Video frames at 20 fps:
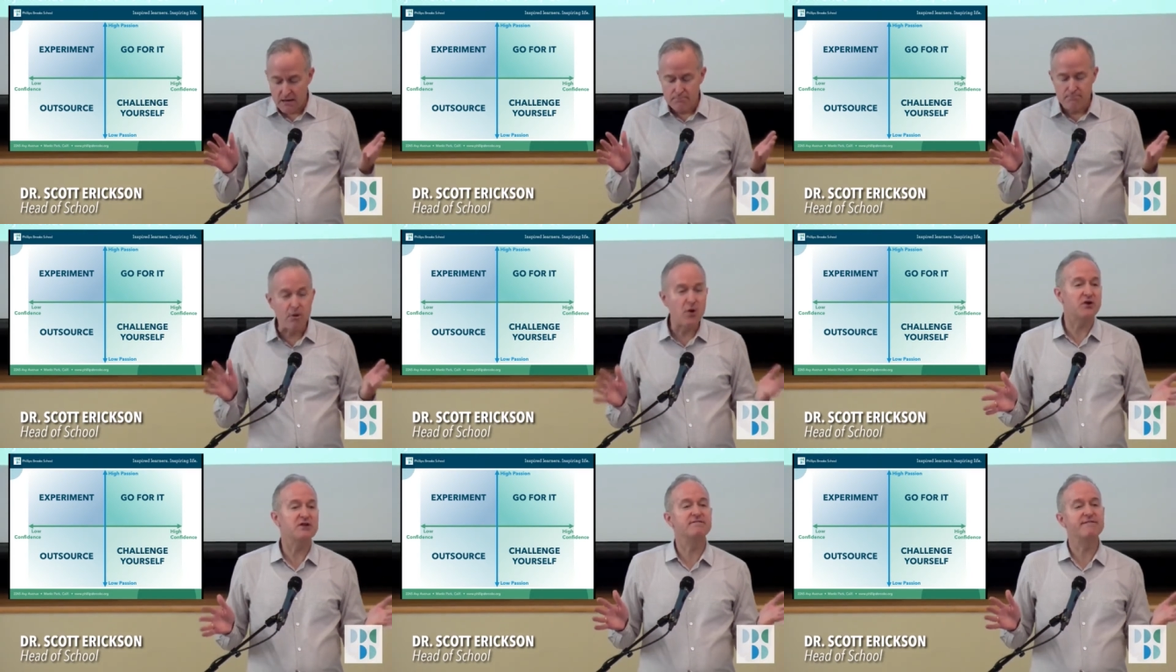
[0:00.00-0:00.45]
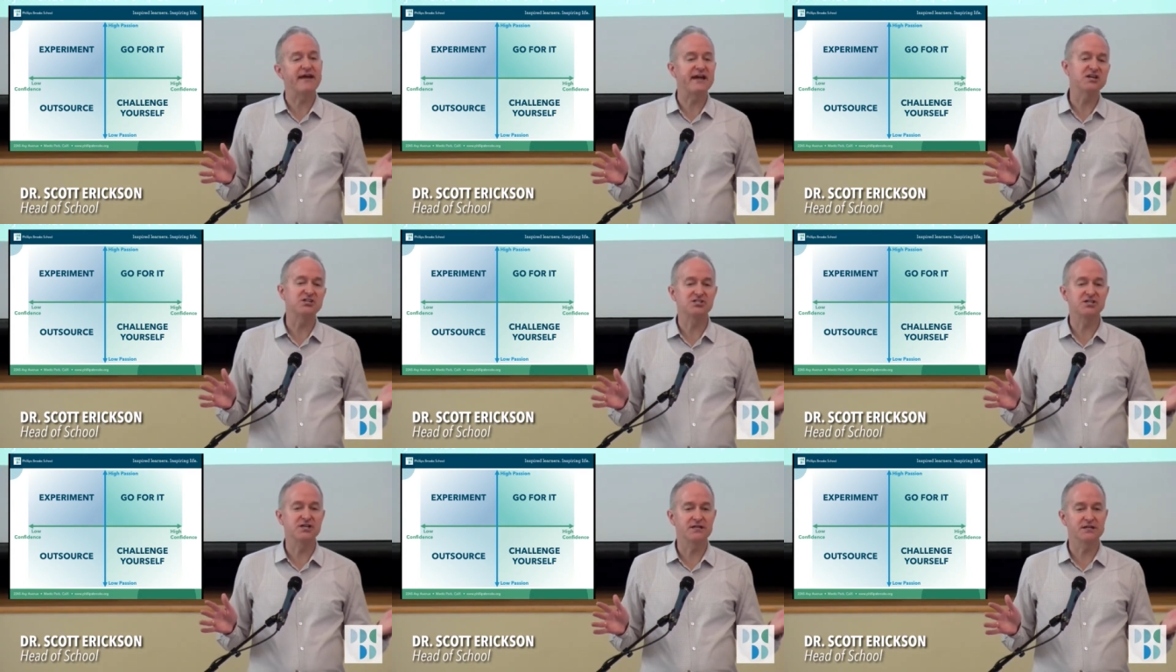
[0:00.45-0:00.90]

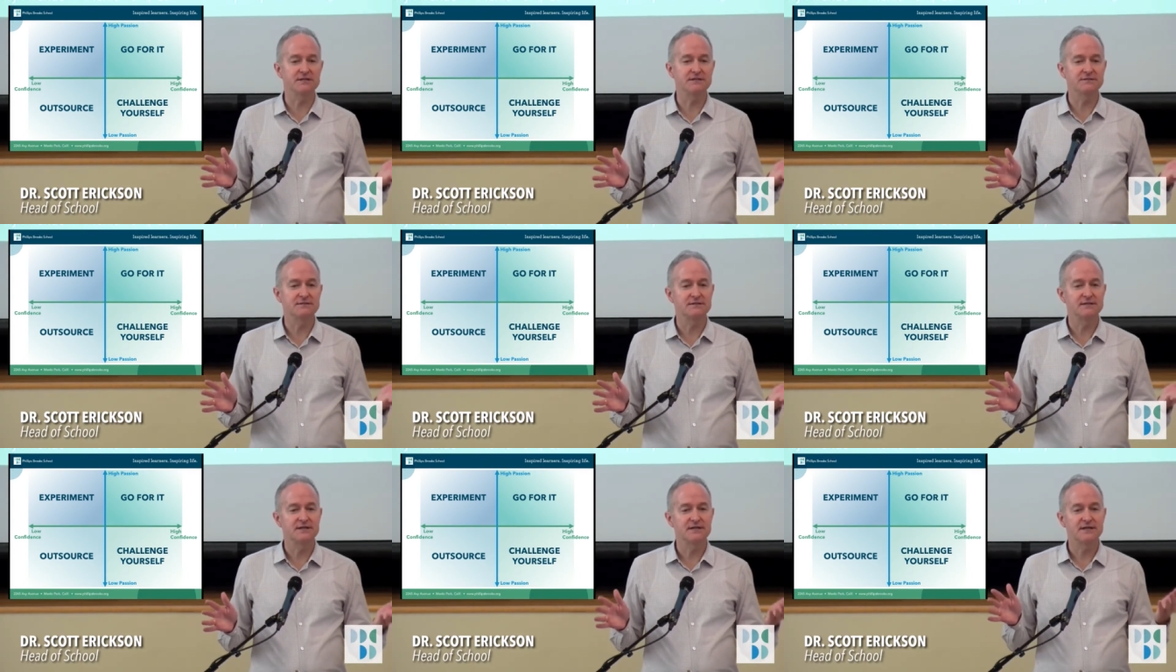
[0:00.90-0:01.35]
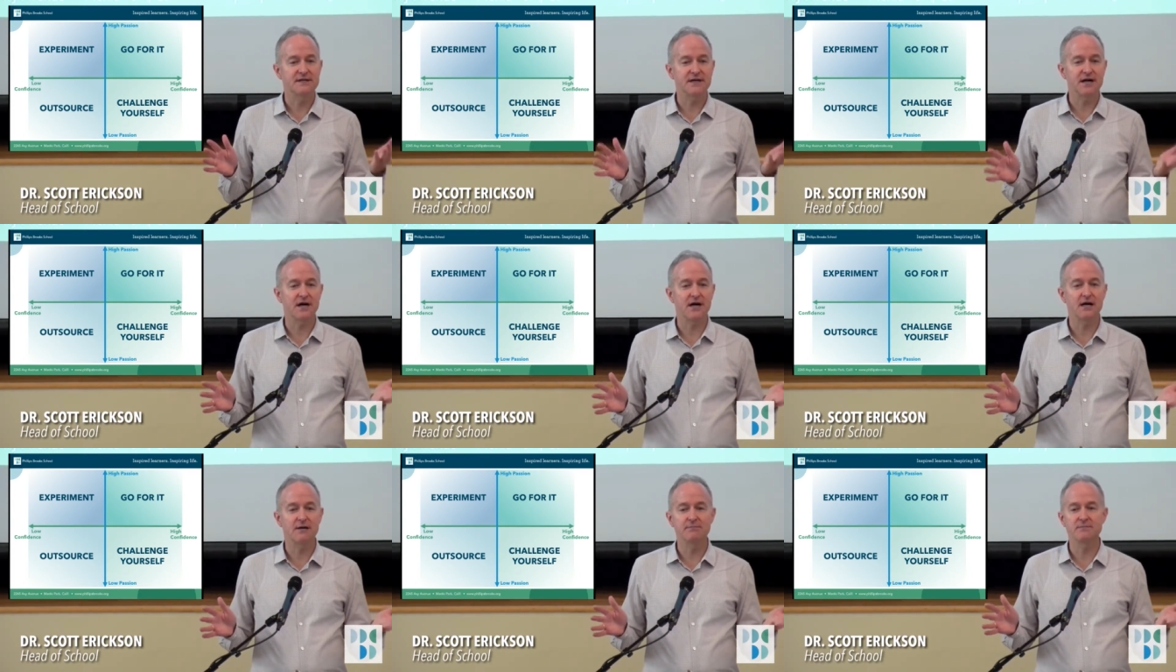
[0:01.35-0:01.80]
motivation
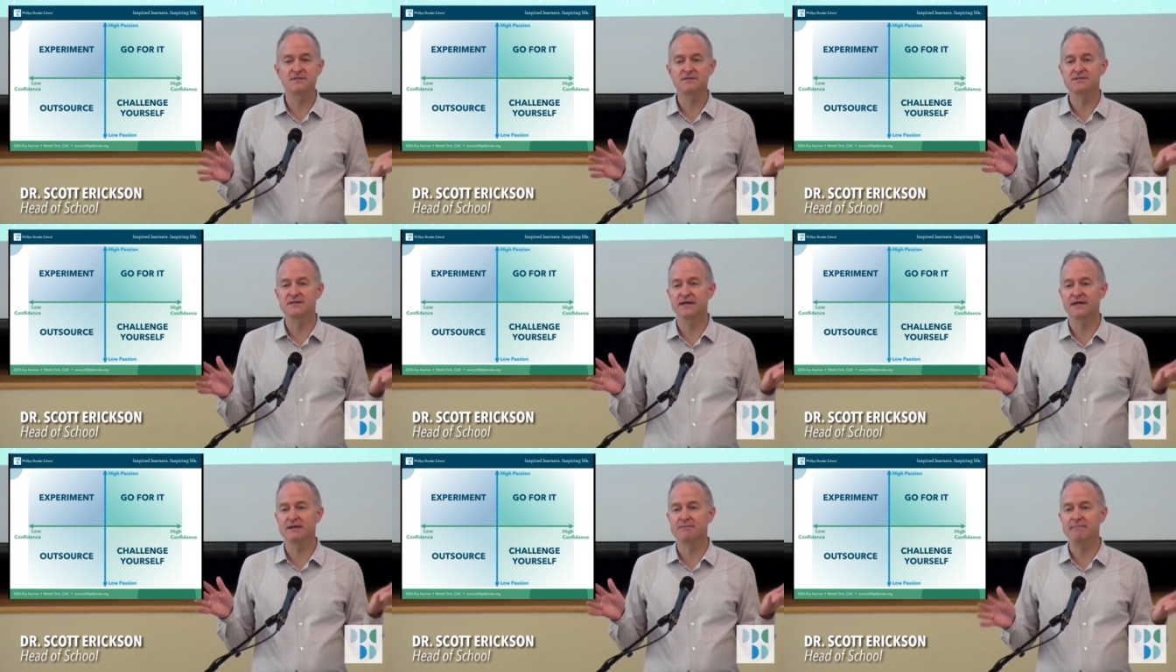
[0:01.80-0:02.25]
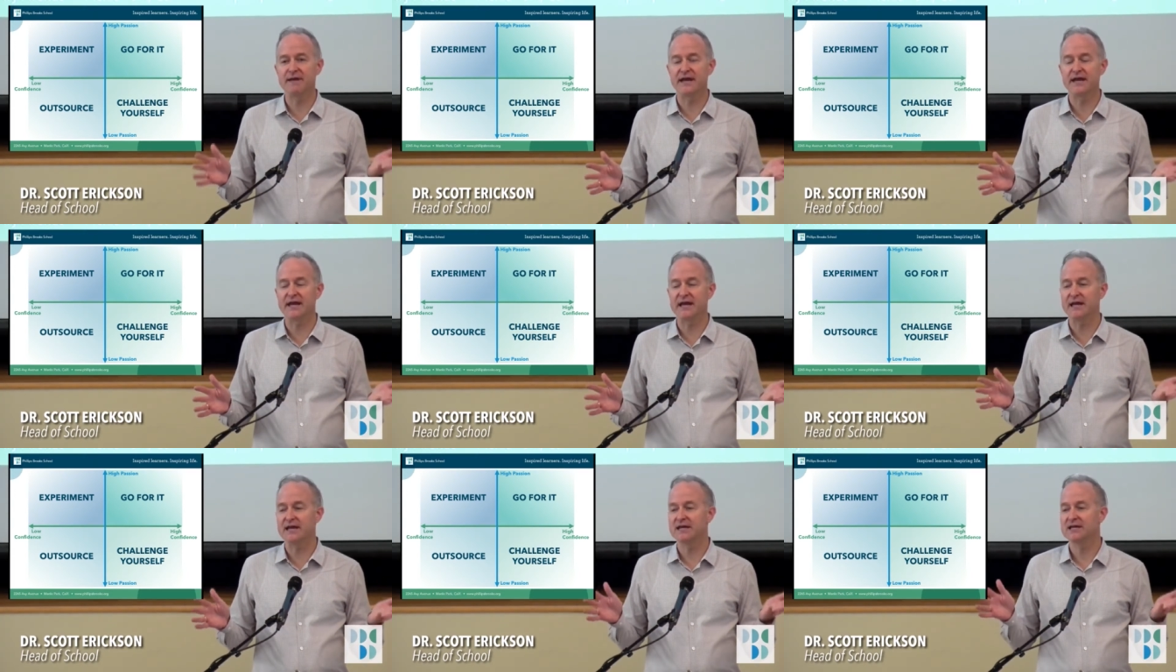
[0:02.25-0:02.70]
comes in
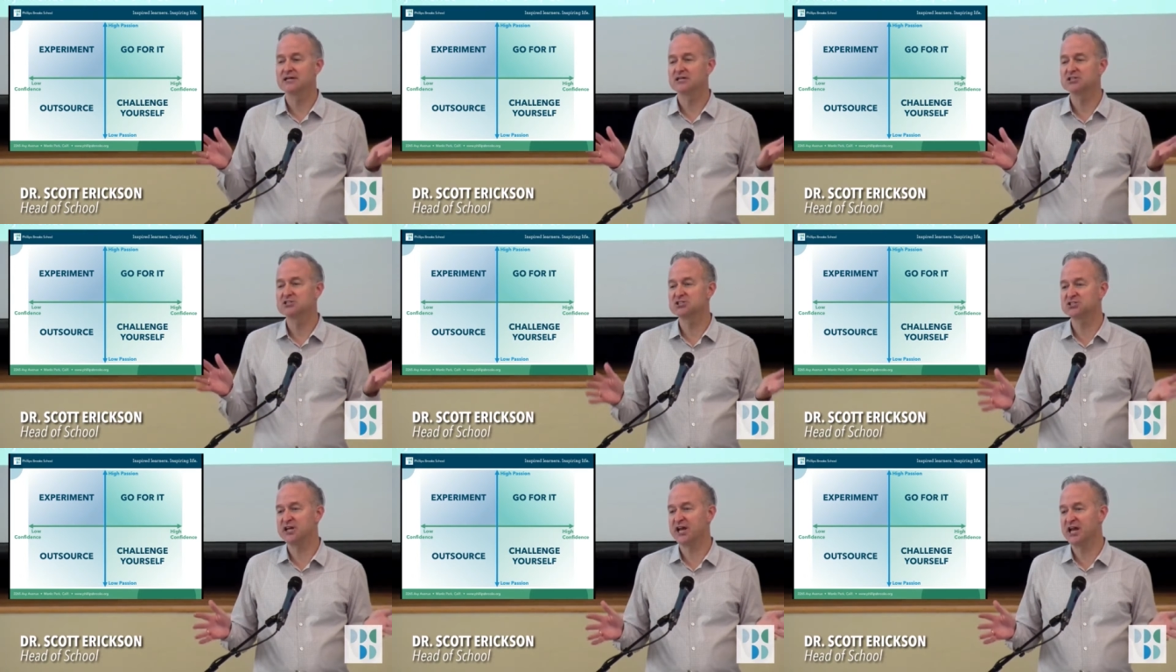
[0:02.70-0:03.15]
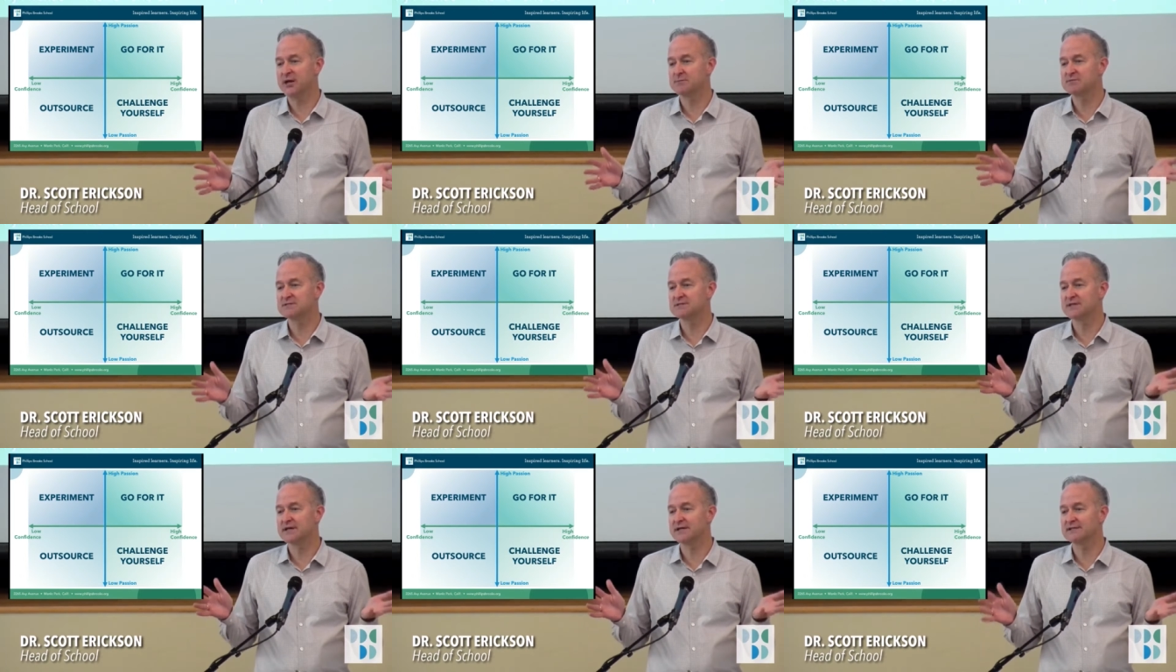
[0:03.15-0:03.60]
many
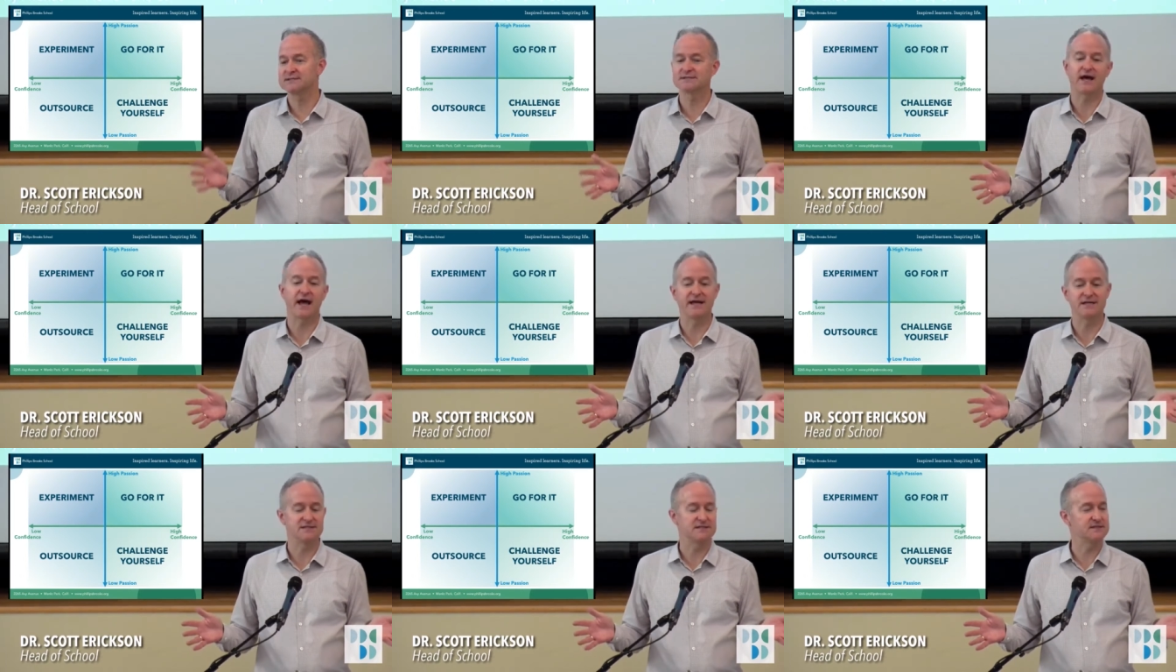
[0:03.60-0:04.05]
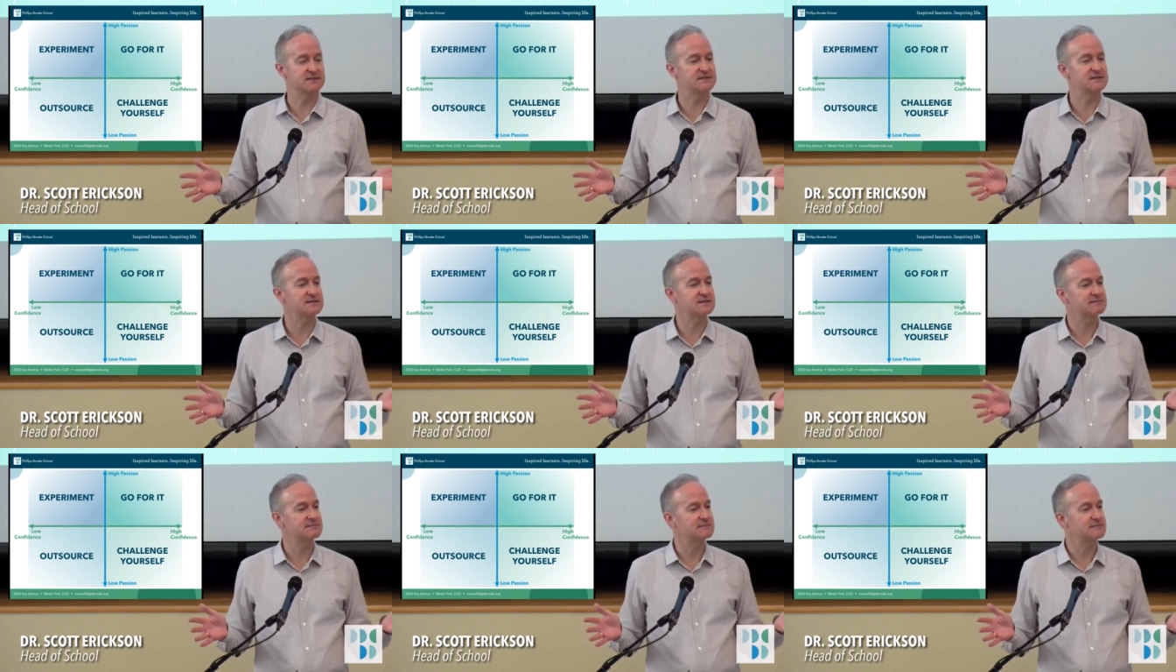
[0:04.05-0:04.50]
shapes and
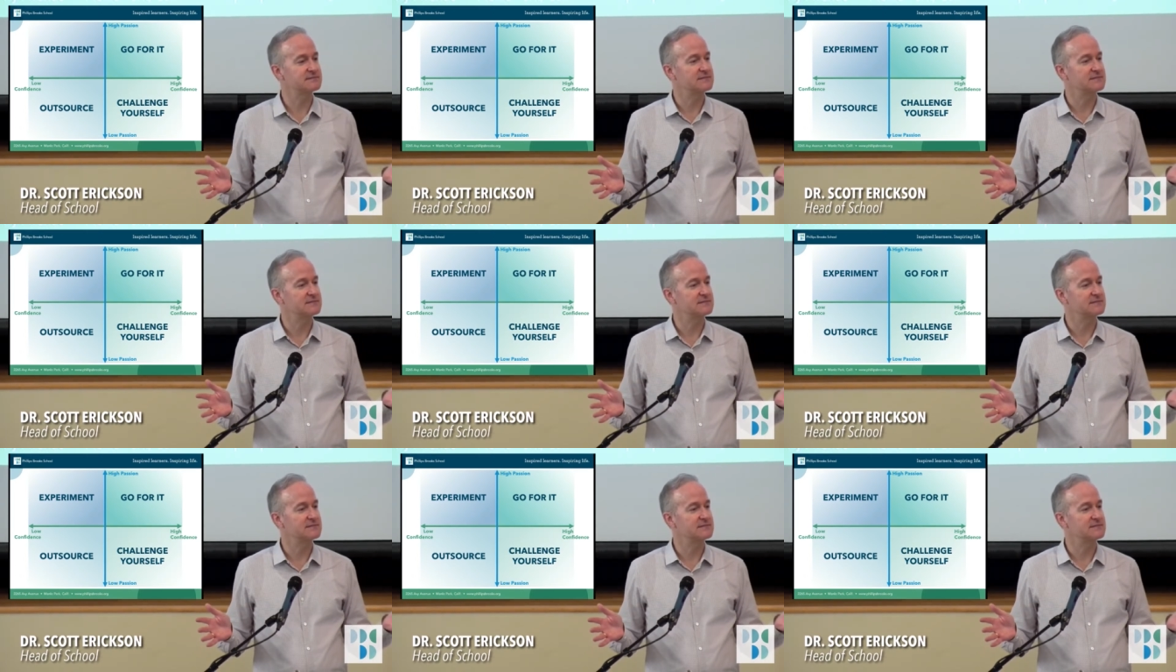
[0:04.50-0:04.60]
sizes.